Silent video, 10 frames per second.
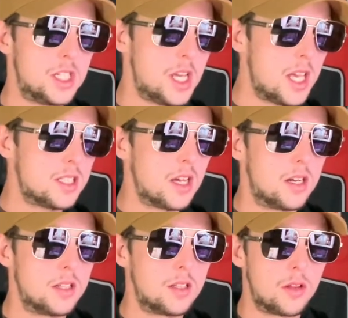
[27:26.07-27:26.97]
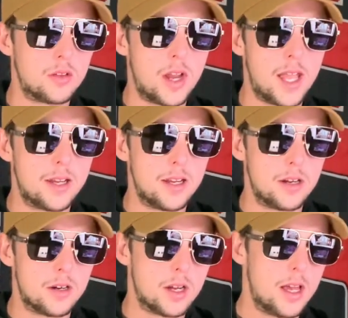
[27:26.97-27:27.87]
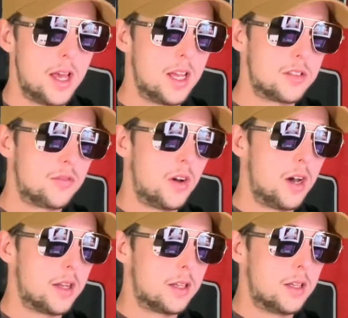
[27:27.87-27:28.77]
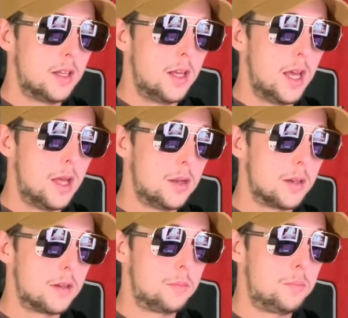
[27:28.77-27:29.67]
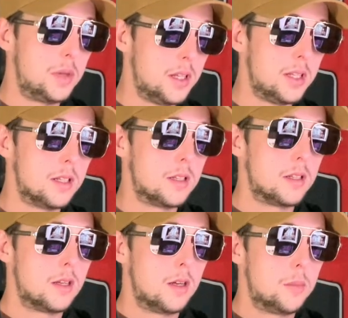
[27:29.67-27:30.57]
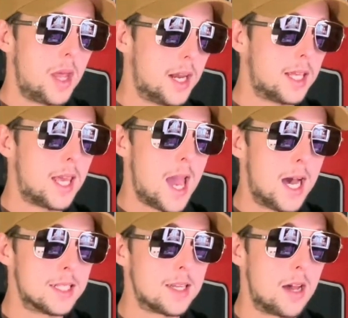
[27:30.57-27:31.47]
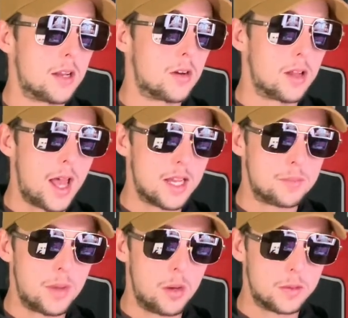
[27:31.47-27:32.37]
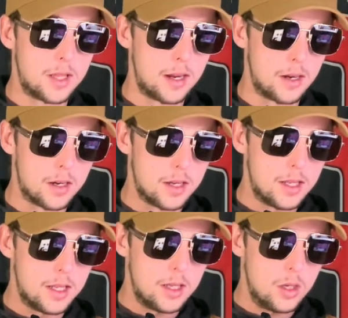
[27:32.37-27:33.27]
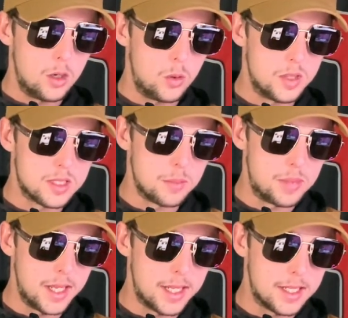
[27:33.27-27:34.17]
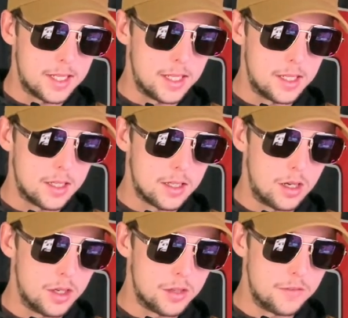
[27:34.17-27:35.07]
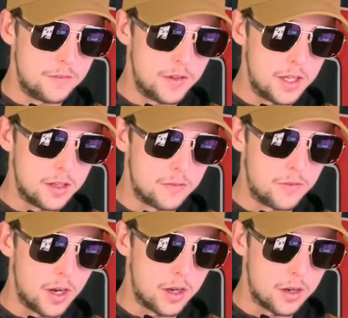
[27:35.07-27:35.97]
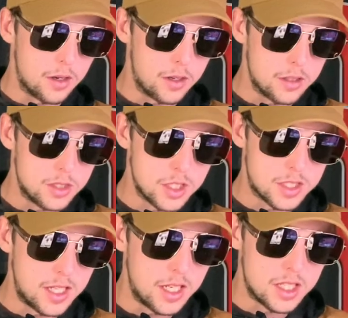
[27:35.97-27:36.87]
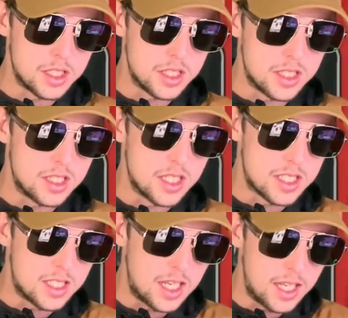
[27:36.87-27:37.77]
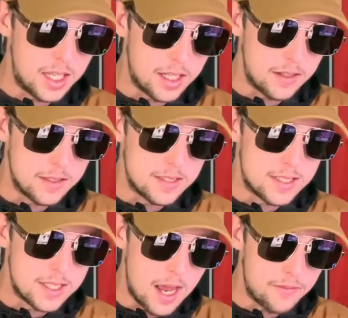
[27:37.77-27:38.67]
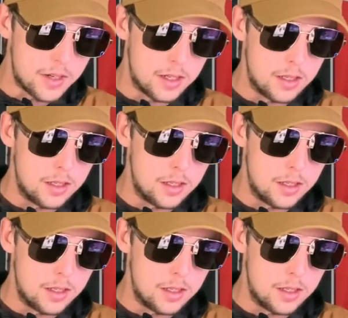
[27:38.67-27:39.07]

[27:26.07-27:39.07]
Chiasson, on the other hand, here has fought and beat Pannie Kianzad in her last bout there, who is a big undefeated fighter. Just kidding, she's 16-7.